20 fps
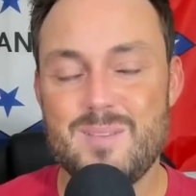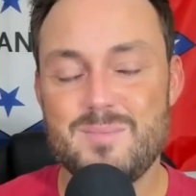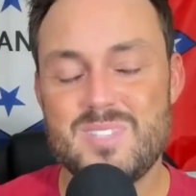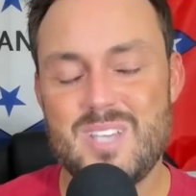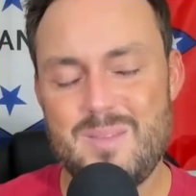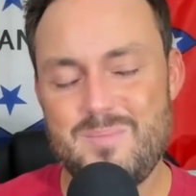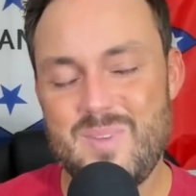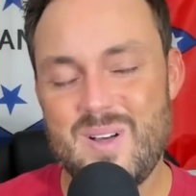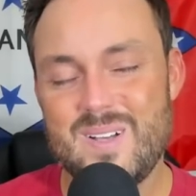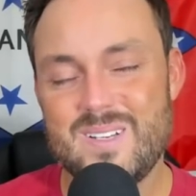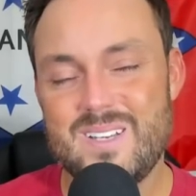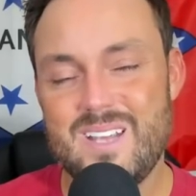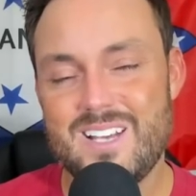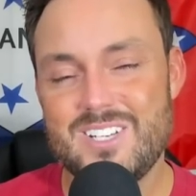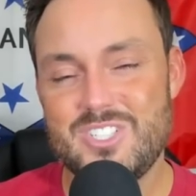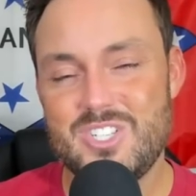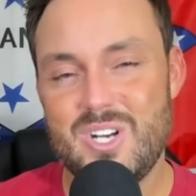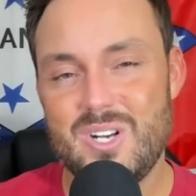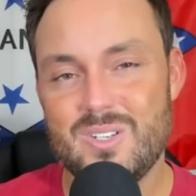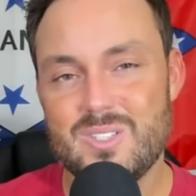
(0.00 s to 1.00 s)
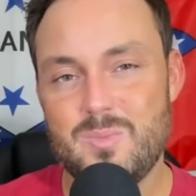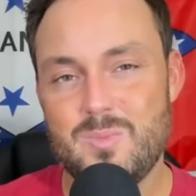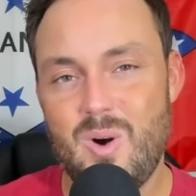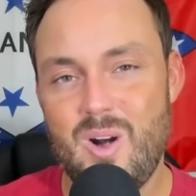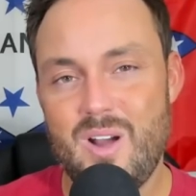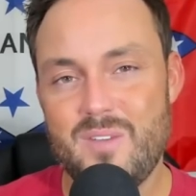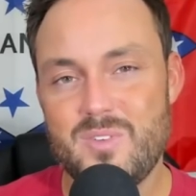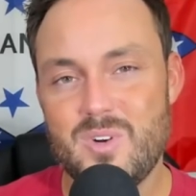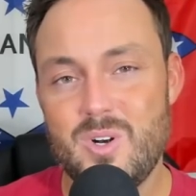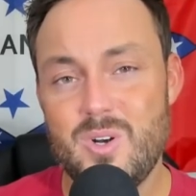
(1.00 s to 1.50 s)
same podcast channel
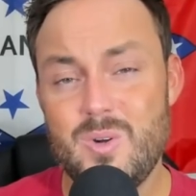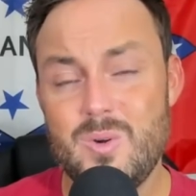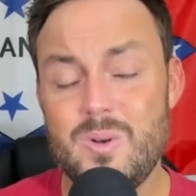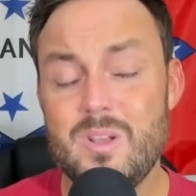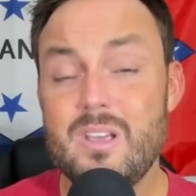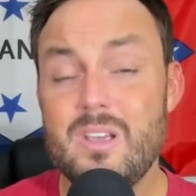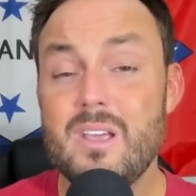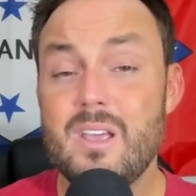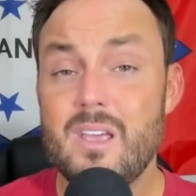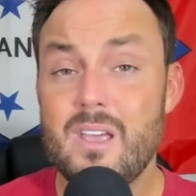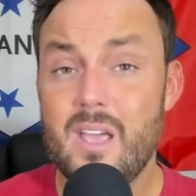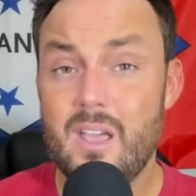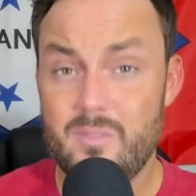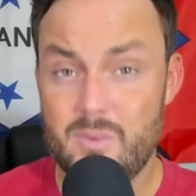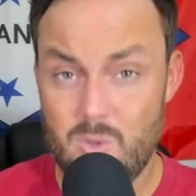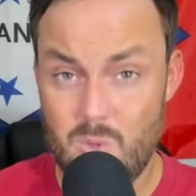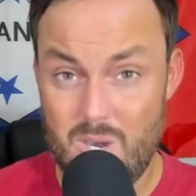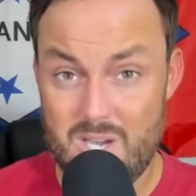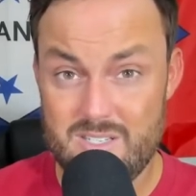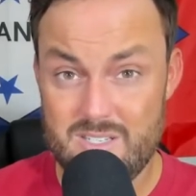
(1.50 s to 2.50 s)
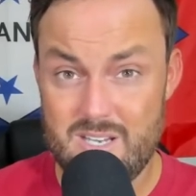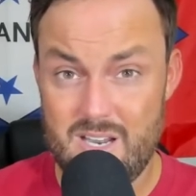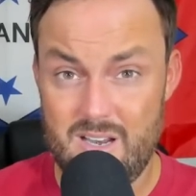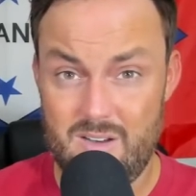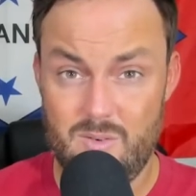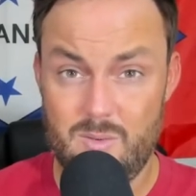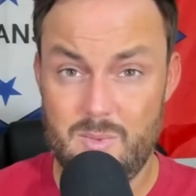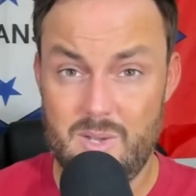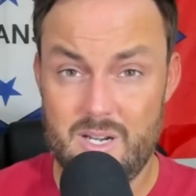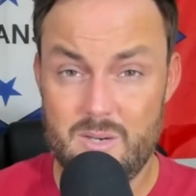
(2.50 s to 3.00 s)
tomorrow afternoon. Have a great day,
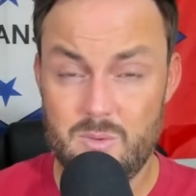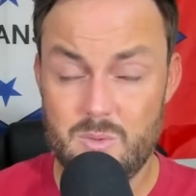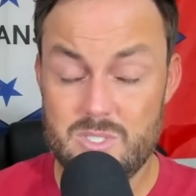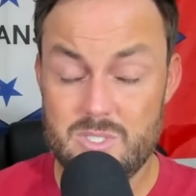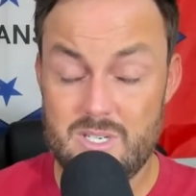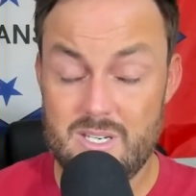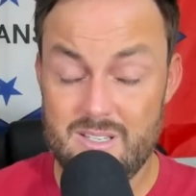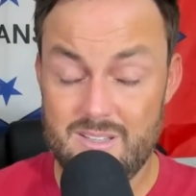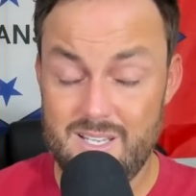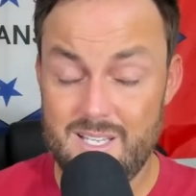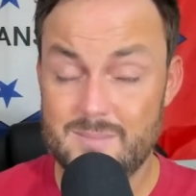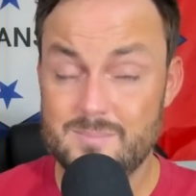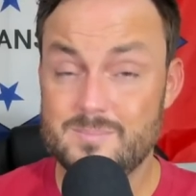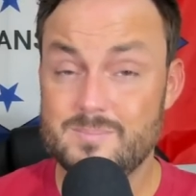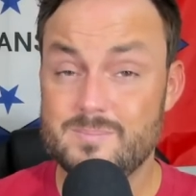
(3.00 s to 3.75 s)
everybody. We'll see you then.